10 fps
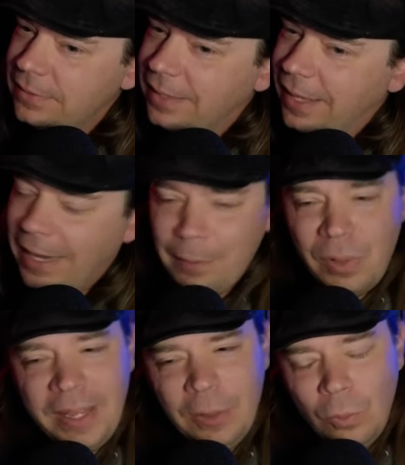And I'm
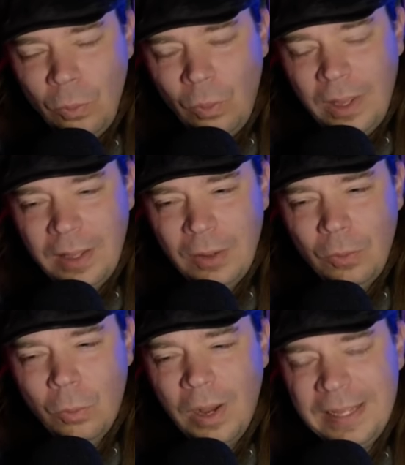like,
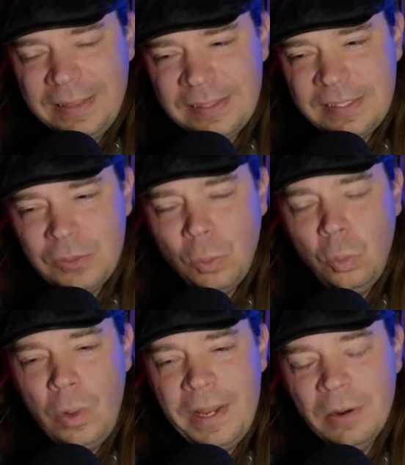what? This is
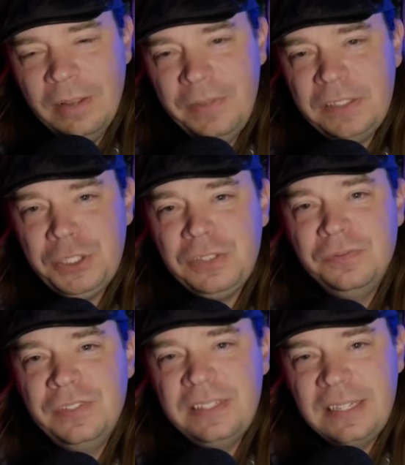weird. If he's just
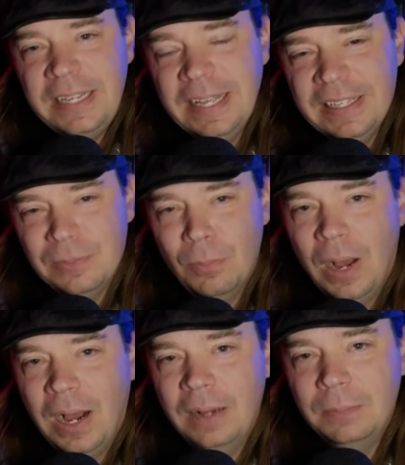visiting his
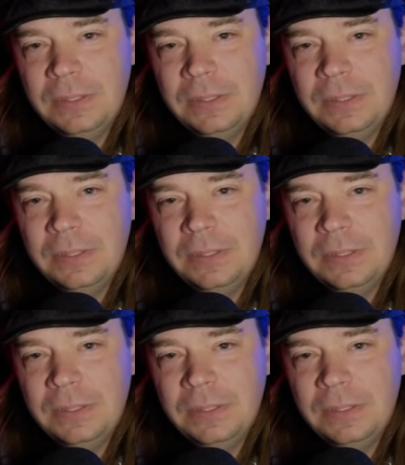mom,